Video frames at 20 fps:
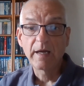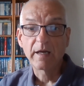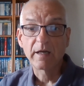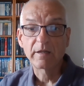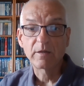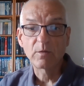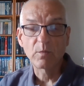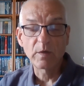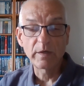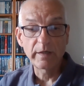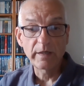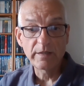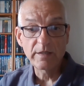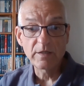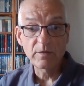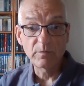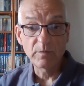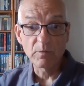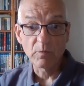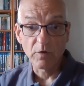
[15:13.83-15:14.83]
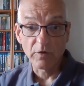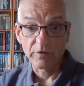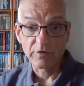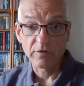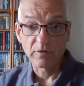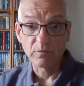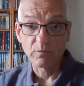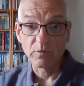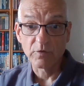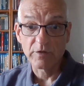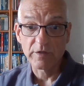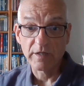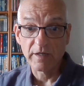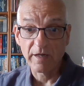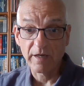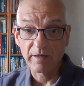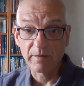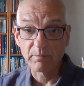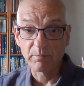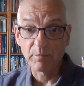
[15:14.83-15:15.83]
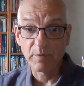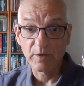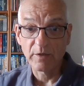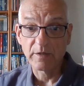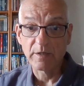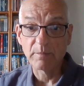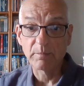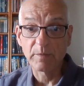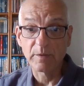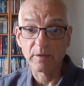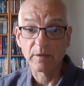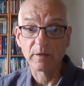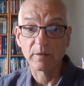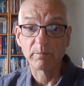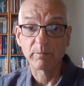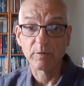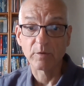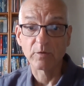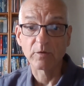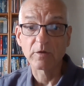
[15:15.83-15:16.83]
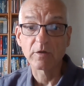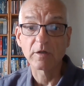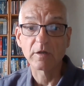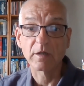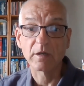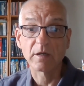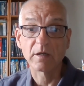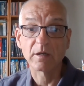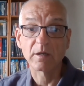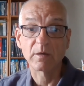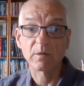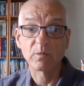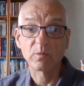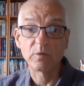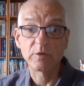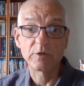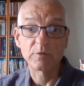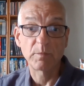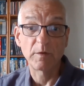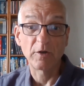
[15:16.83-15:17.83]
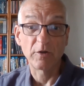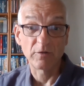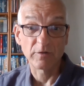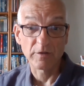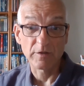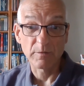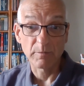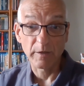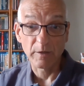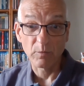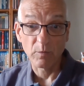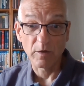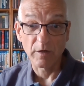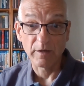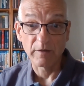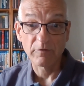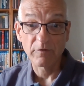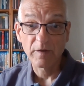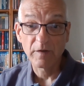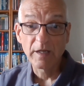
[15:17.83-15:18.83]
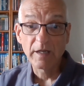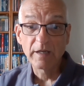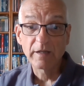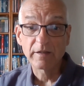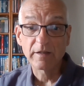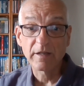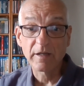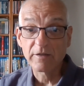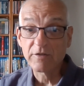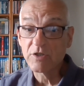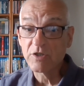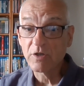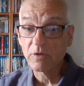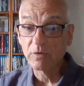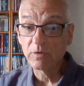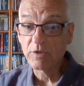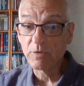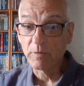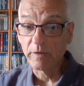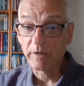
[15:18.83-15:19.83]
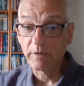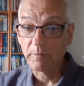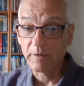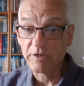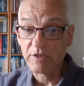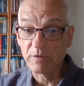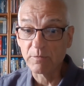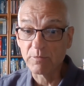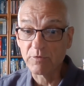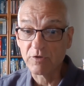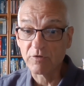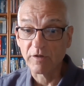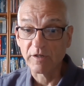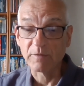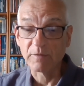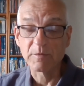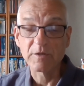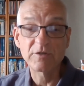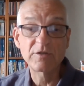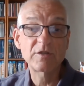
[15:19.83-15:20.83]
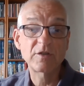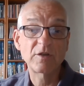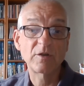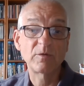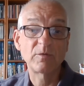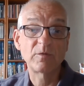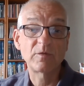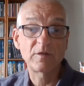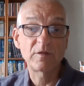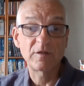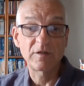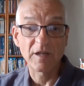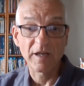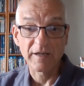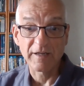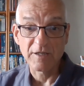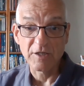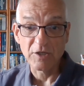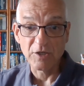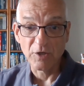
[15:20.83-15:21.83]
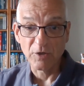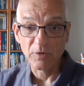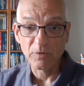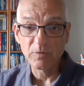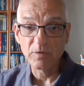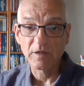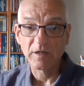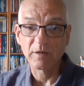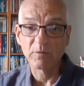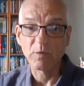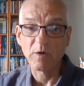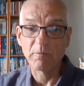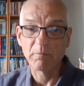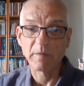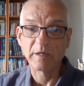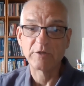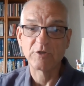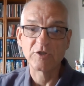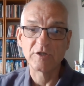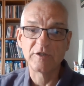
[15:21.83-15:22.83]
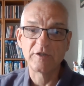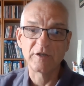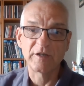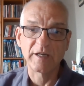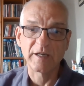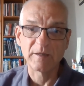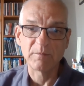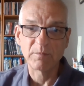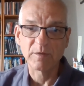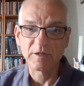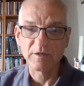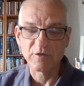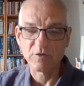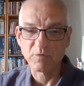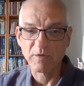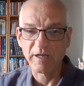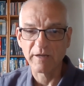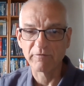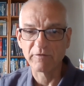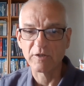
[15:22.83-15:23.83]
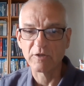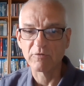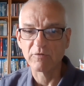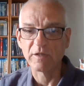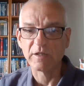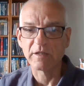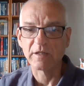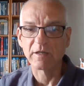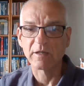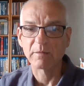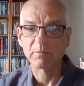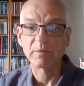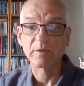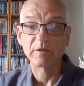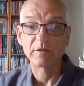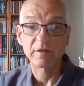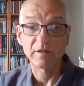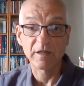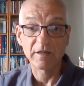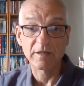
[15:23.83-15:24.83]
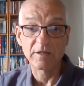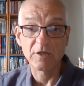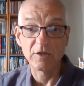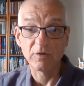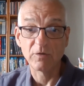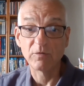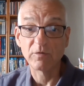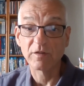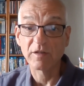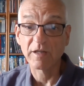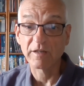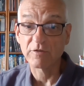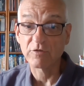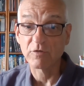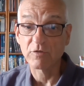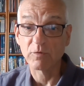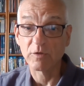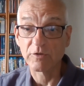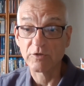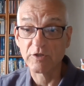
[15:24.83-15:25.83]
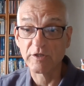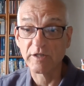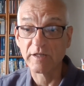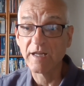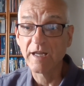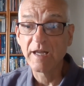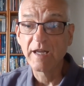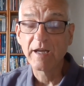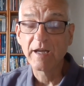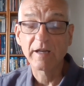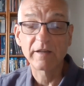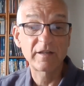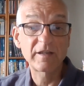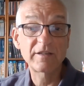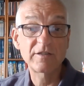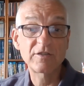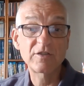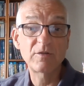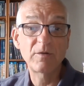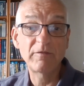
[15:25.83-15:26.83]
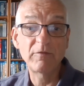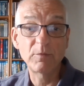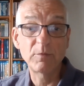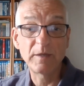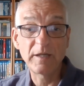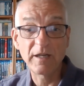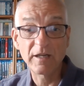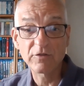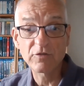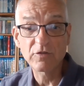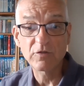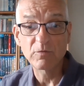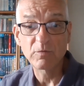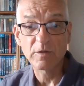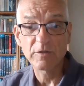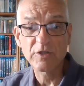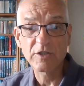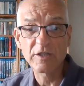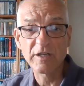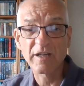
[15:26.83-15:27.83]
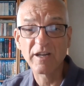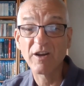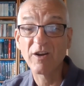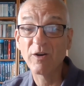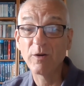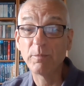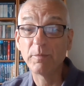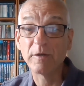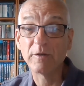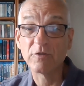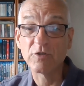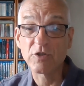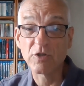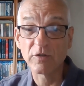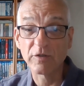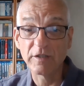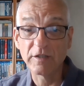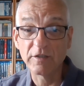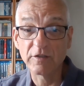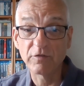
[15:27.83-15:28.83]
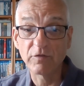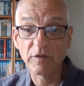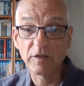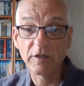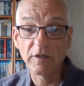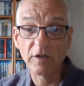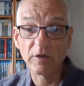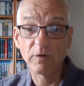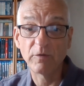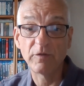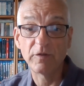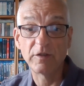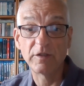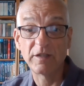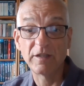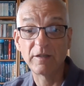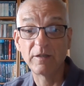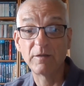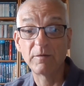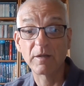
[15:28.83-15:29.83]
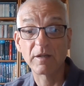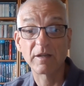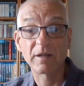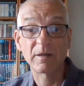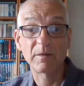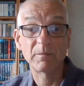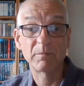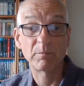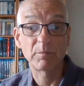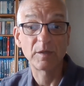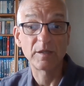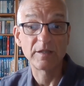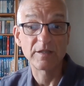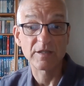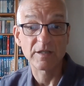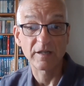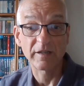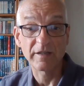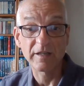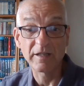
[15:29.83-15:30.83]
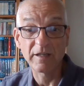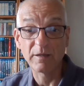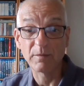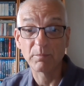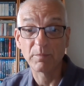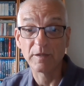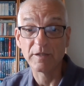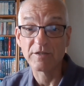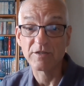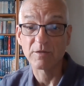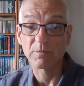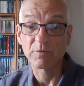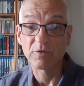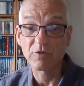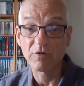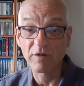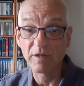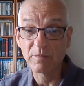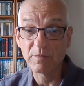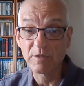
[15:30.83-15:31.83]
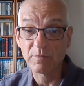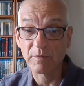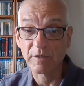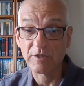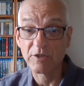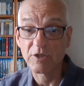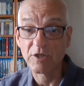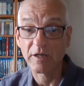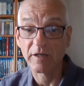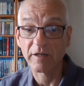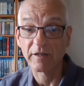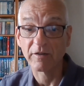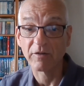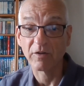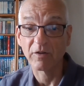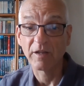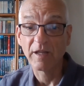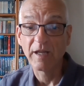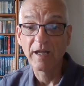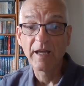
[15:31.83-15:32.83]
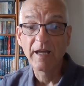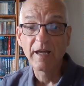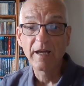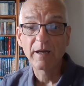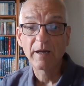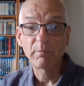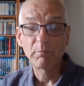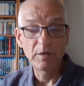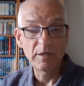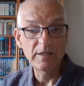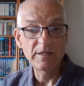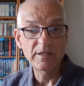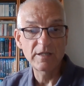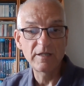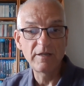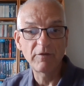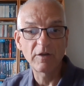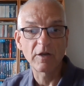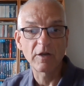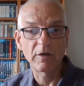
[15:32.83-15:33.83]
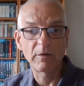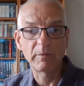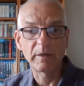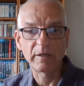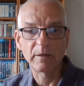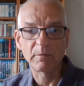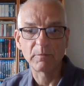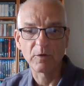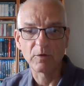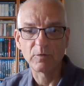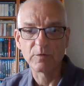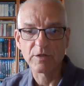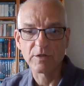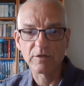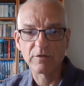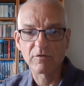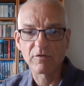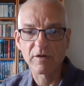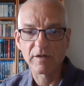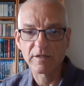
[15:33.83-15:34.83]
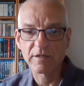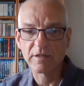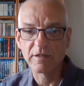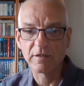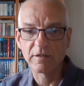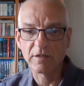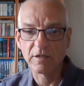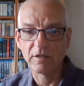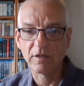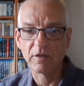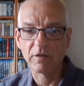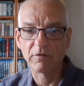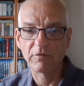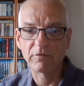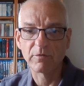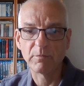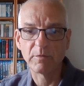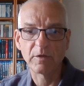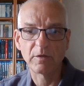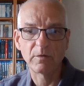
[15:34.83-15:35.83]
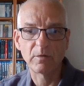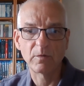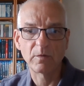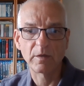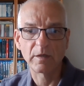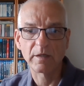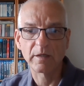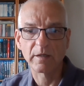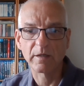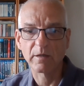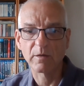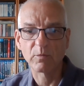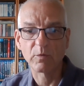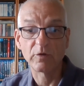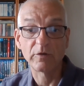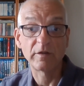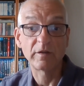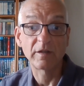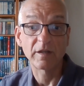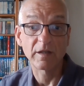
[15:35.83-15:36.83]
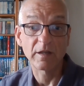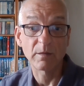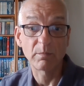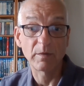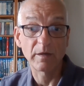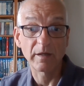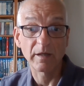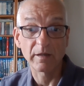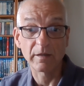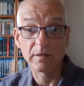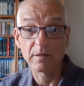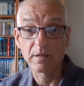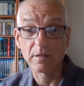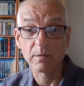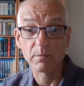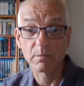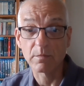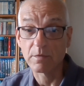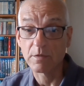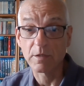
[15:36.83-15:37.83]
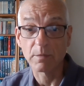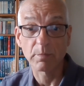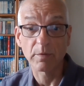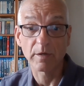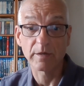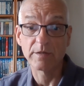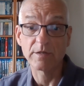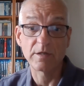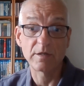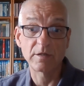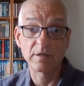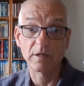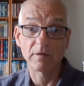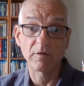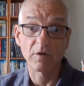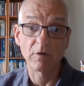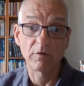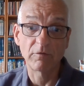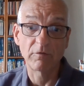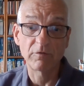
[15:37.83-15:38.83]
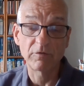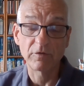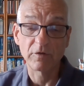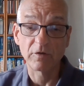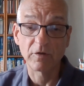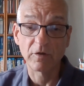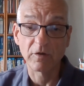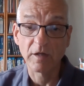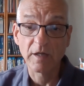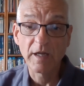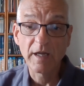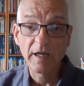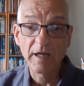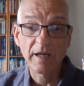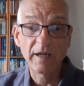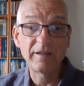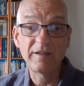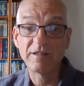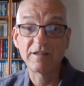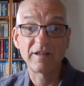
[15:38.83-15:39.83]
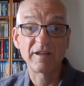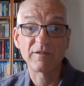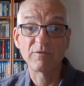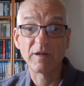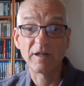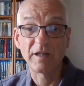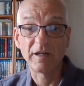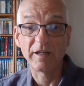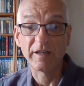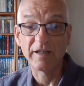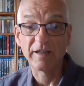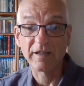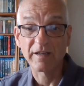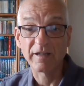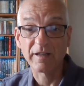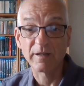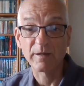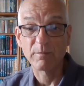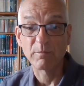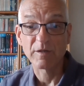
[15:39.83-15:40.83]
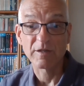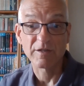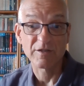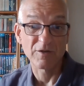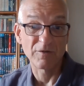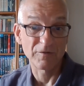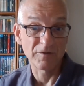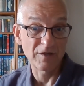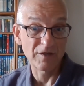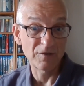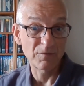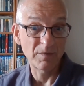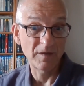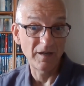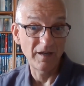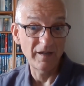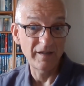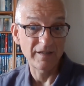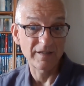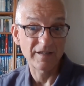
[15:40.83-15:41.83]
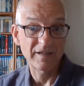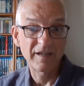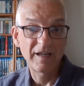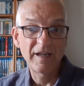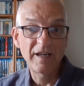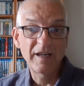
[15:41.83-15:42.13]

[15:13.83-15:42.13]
The one item that wasn't was the Ann Piper book, which belonged to my wife. That has sold to one of my subscribers, so thank you. I won't mention your name because we haven't agreed that, but thank you. Thanks for watching. And thanks to everybody else for watching. I hope you enjoyed this video. If you did, please like it. Please subscribe to my channel. And please leave a comment. I'm always interested to hear from you, what you think of my items, the prices they've gone for, anything really, as long as it's polite.